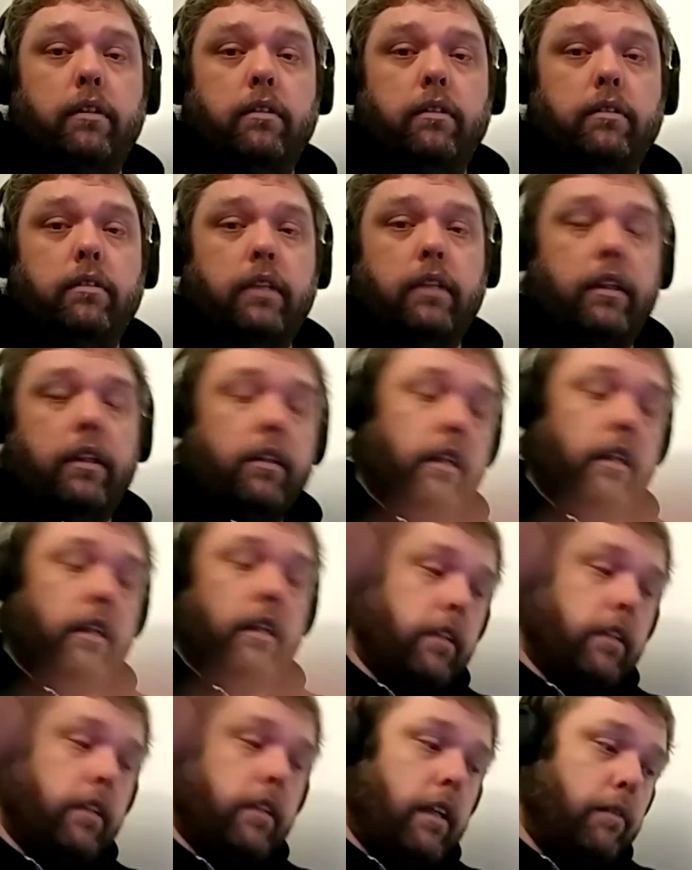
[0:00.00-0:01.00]
sending
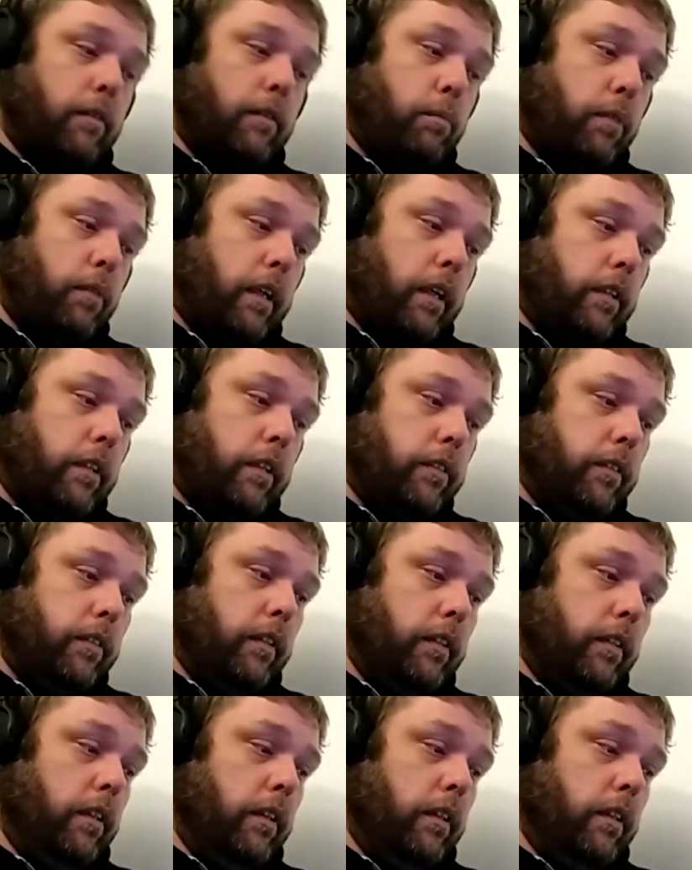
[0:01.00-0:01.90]
lots of love and prayers.